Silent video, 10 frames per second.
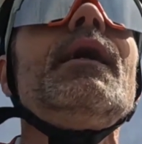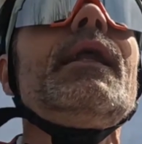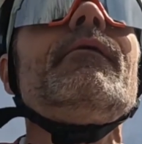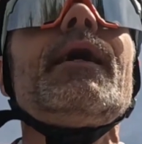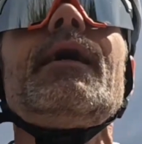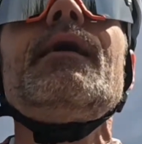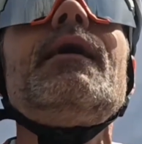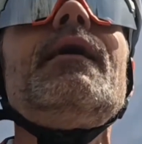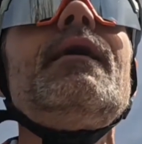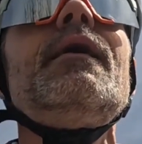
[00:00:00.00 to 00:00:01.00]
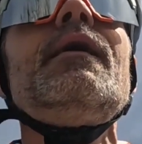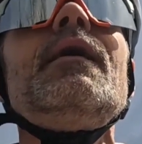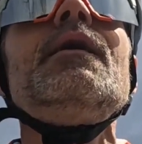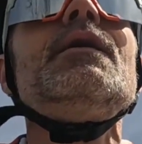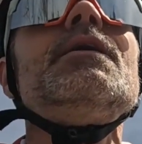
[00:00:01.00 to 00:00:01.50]
Anyway,
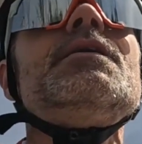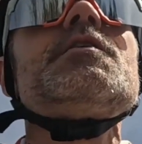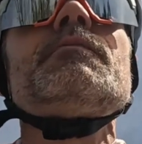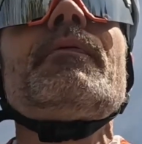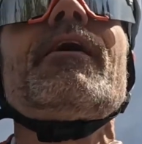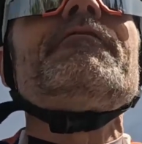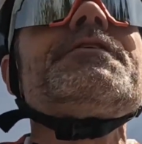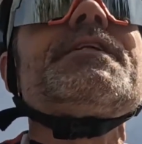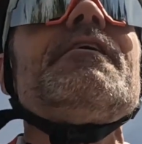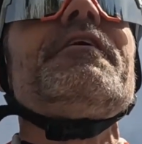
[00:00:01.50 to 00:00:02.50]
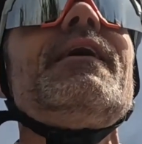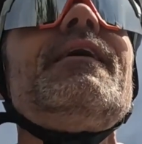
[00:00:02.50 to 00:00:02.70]
super powerful stuff.